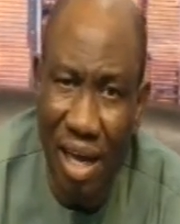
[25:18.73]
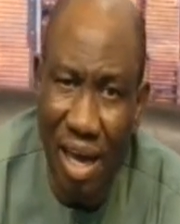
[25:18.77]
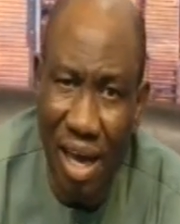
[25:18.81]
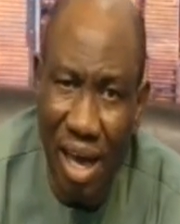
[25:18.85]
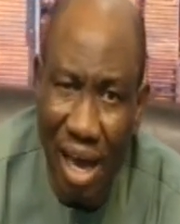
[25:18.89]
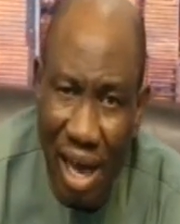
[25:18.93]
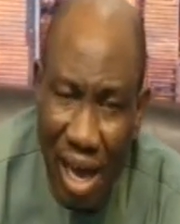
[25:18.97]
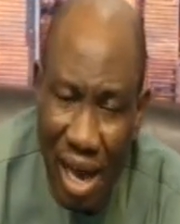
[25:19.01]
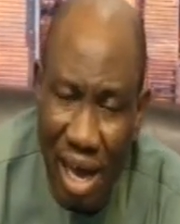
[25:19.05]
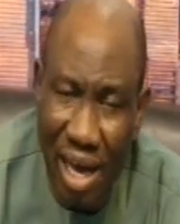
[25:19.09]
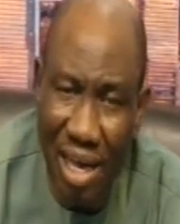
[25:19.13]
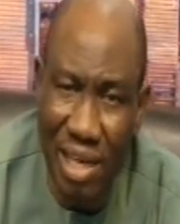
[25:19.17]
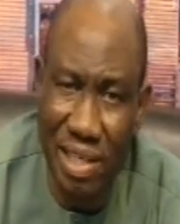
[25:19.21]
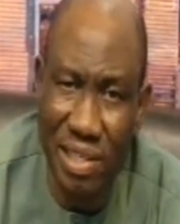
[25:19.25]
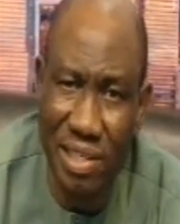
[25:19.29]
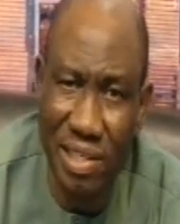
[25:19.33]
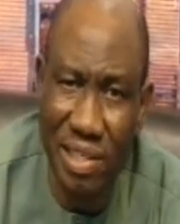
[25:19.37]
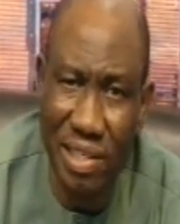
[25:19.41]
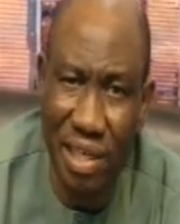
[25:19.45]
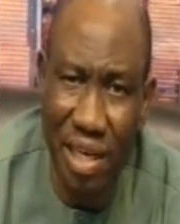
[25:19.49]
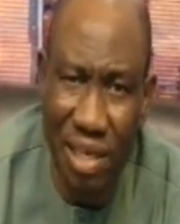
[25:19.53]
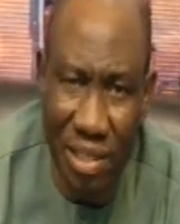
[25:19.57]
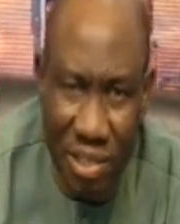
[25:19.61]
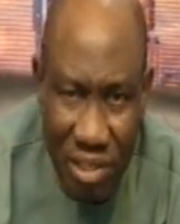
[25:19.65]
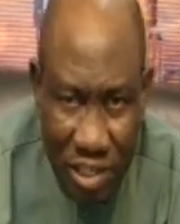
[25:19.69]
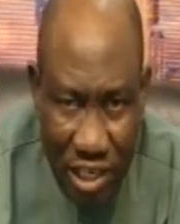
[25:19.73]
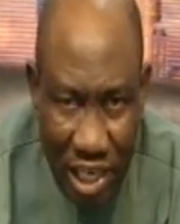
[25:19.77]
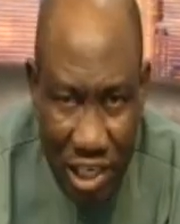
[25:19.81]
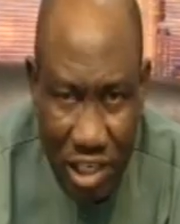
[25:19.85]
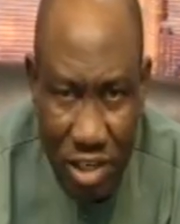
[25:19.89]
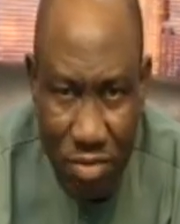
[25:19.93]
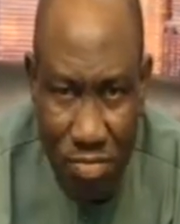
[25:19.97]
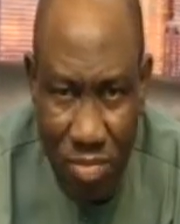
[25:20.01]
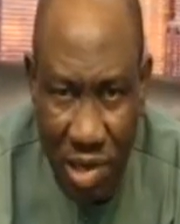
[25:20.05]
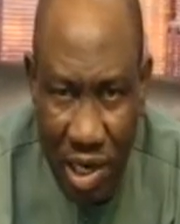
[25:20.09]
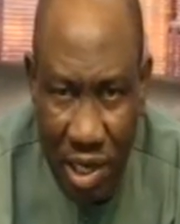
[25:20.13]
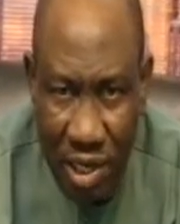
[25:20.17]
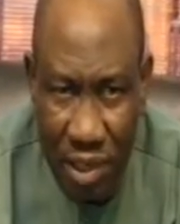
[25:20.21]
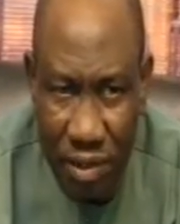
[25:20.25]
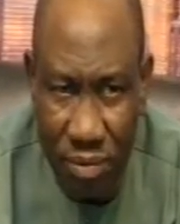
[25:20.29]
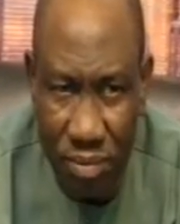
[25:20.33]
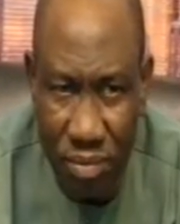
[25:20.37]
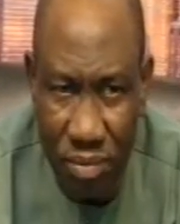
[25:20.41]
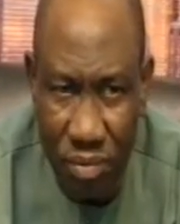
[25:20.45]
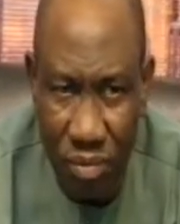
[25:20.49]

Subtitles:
as a set man